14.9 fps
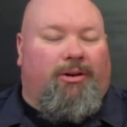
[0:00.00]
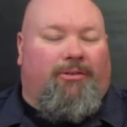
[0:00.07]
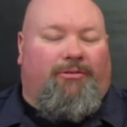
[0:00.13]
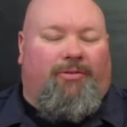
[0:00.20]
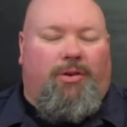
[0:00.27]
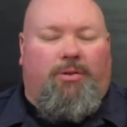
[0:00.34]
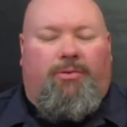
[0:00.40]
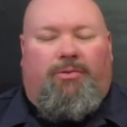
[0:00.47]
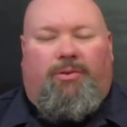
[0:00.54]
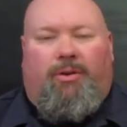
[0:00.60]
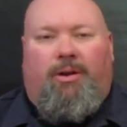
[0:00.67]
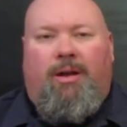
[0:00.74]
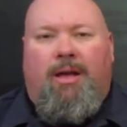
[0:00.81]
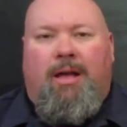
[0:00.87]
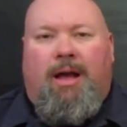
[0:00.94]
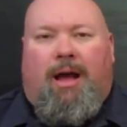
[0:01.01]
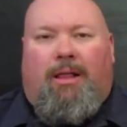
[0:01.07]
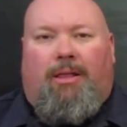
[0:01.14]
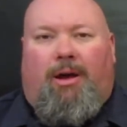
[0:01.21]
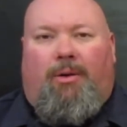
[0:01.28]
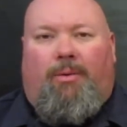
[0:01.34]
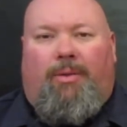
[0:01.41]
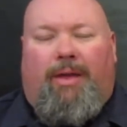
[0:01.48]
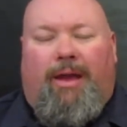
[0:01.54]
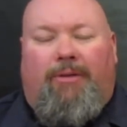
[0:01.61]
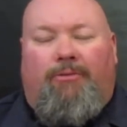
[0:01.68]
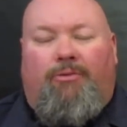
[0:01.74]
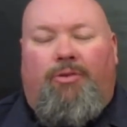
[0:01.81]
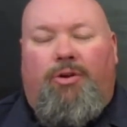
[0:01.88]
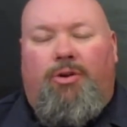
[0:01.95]
diffuser, along with a
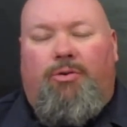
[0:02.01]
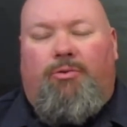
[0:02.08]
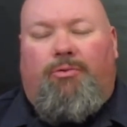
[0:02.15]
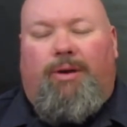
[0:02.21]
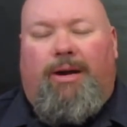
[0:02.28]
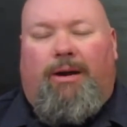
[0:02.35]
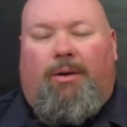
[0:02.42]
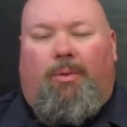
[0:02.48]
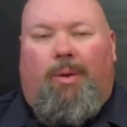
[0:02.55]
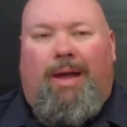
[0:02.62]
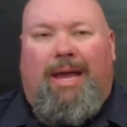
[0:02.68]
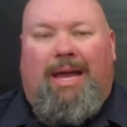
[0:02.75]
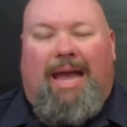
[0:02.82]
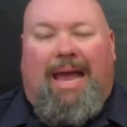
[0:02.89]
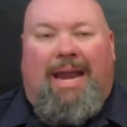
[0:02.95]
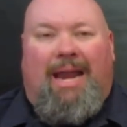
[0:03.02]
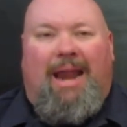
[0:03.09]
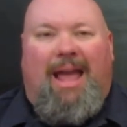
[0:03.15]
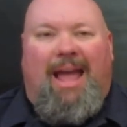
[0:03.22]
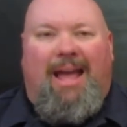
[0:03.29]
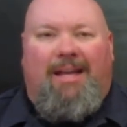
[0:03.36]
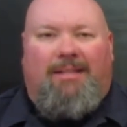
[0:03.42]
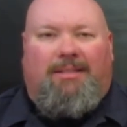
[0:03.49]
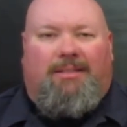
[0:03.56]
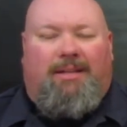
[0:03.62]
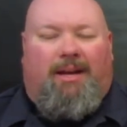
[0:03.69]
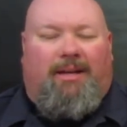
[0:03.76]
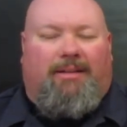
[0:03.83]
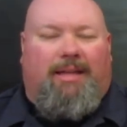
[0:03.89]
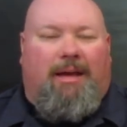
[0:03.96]
new rear wing and an
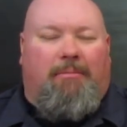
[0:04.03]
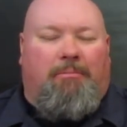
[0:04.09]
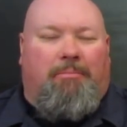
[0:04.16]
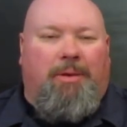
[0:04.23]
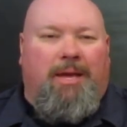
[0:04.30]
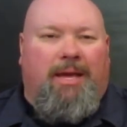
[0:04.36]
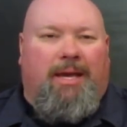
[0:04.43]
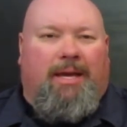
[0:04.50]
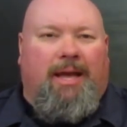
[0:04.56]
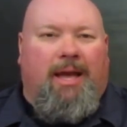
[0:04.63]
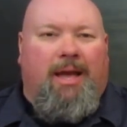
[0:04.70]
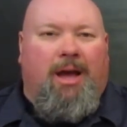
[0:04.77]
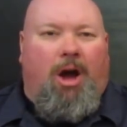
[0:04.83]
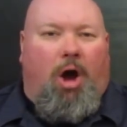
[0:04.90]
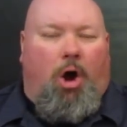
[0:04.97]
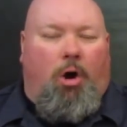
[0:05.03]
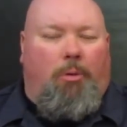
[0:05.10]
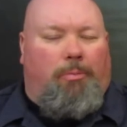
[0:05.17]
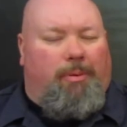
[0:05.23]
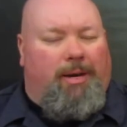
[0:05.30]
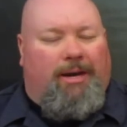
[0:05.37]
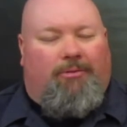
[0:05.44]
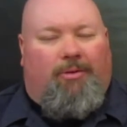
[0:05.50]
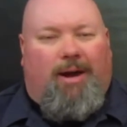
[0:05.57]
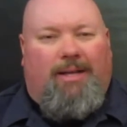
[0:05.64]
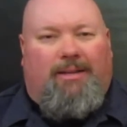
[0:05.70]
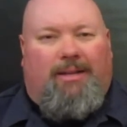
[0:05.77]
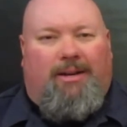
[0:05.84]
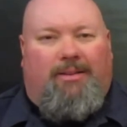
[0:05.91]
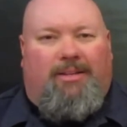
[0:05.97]
S-Duct, that big opening
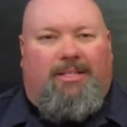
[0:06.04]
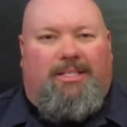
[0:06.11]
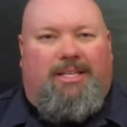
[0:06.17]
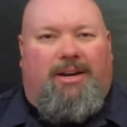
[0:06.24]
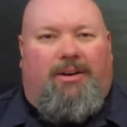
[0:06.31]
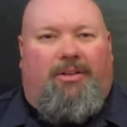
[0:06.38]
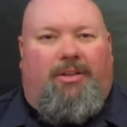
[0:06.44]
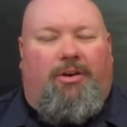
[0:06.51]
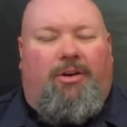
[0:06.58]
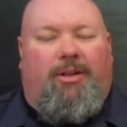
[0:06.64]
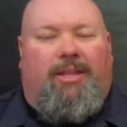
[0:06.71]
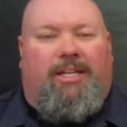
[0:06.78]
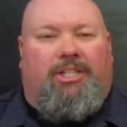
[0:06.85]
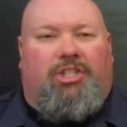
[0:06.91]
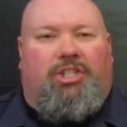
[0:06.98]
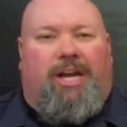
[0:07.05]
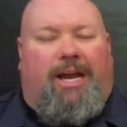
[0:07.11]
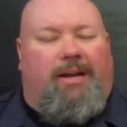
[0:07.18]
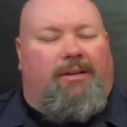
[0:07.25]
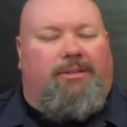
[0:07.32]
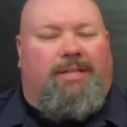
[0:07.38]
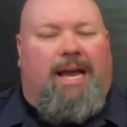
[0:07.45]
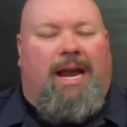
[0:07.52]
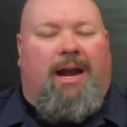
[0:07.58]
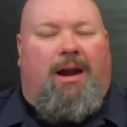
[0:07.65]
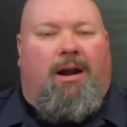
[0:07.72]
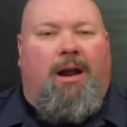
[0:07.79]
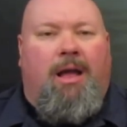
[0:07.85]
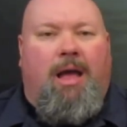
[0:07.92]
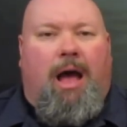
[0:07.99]
right there in the center of the hood that channels
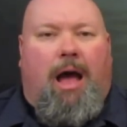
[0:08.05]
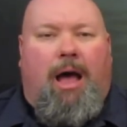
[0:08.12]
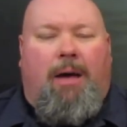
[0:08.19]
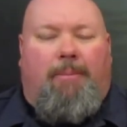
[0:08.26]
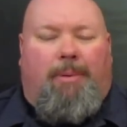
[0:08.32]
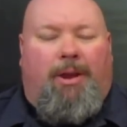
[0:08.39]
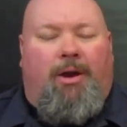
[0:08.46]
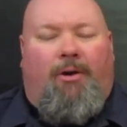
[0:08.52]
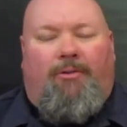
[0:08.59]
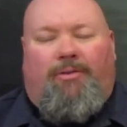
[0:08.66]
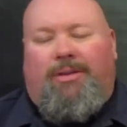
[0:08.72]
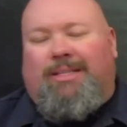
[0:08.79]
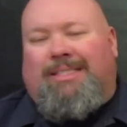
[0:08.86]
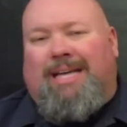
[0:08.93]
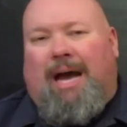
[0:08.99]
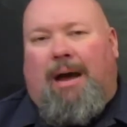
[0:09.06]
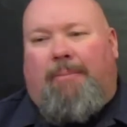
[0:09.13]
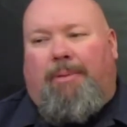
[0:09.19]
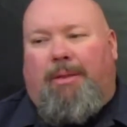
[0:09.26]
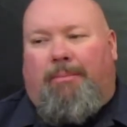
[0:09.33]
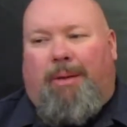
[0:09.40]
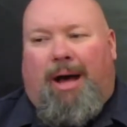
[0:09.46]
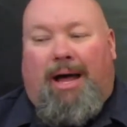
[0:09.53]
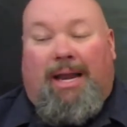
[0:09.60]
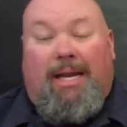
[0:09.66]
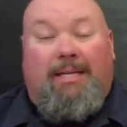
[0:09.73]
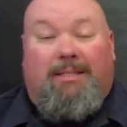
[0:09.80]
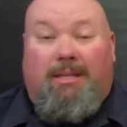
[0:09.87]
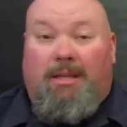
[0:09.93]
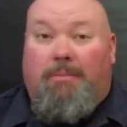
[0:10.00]
air up and over the top of the
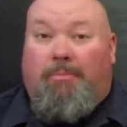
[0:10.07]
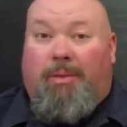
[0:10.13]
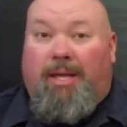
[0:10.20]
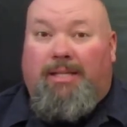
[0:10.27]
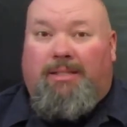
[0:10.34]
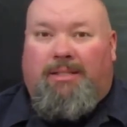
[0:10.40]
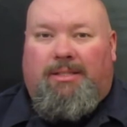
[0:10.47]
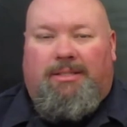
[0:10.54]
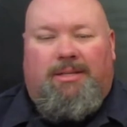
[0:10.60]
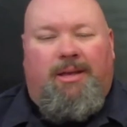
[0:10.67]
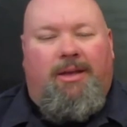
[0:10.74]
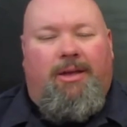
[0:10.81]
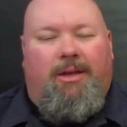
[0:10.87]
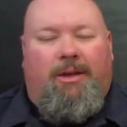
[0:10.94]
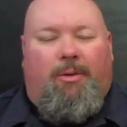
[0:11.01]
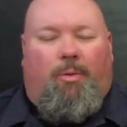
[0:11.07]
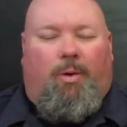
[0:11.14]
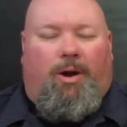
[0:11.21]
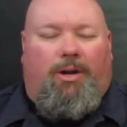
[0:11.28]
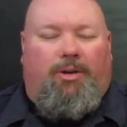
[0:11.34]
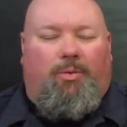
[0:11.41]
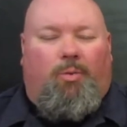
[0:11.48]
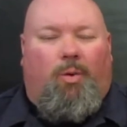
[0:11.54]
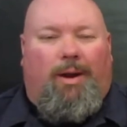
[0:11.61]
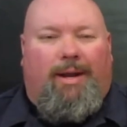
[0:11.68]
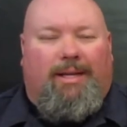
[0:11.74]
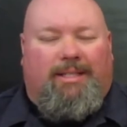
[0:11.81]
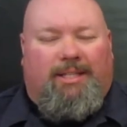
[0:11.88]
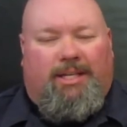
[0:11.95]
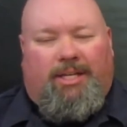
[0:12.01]
body to the places where you
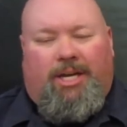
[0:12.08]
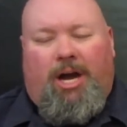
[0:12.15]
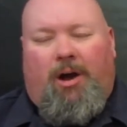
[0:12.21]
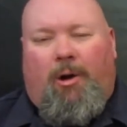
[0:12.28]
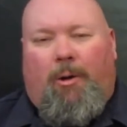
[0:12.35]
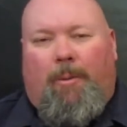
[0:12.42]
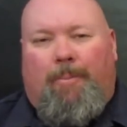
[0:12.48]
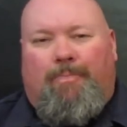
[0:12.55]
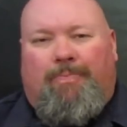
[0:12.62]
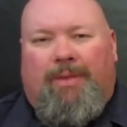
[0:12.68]
want it to go.